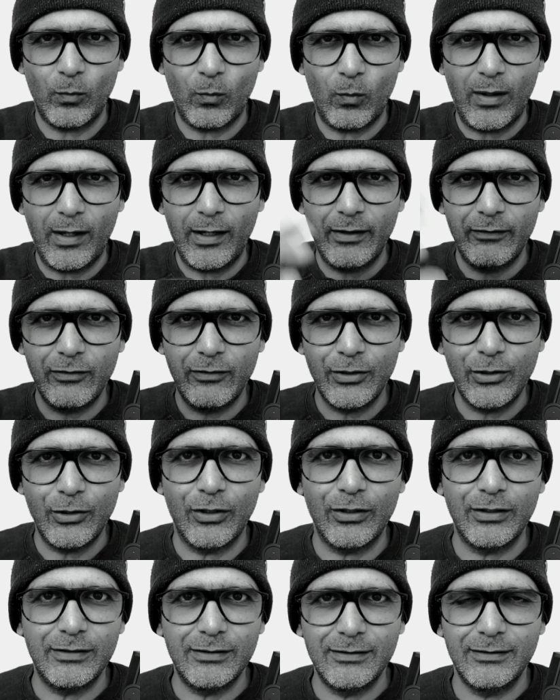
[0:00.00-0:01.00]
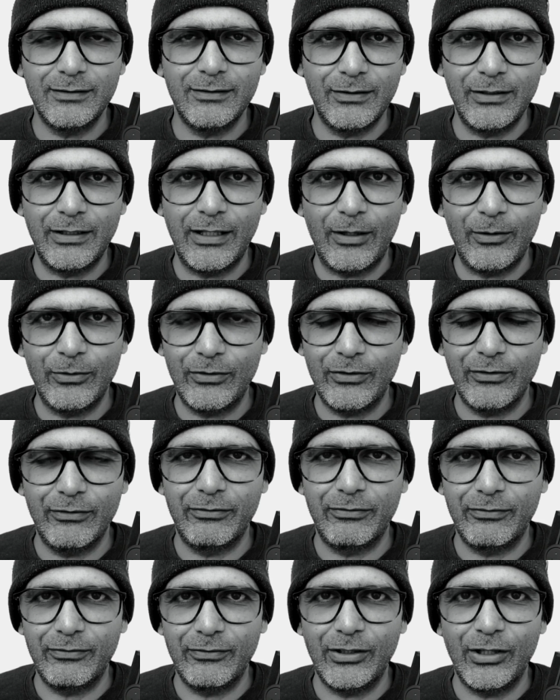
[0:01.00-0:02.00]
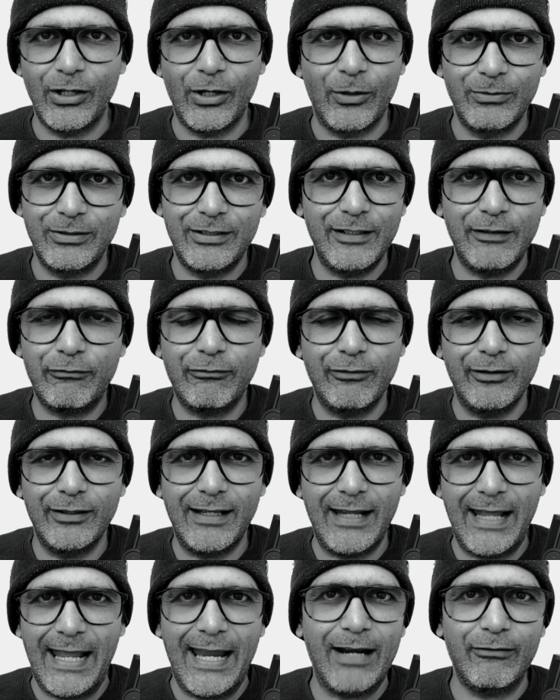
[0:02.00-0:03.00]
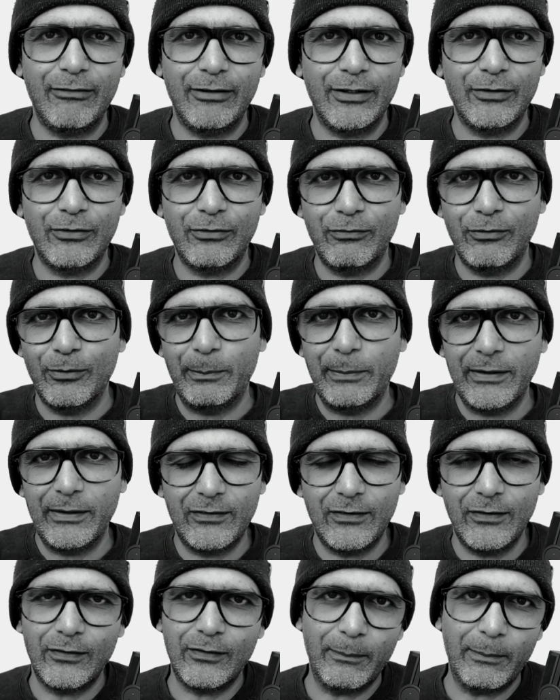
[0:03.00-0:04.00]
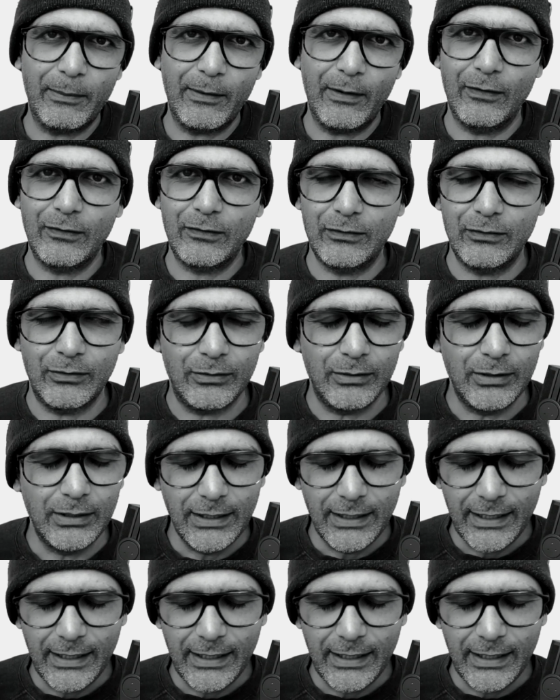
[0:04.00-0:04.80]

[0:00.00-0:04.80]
Why have you got loads of, different areas for business and personal?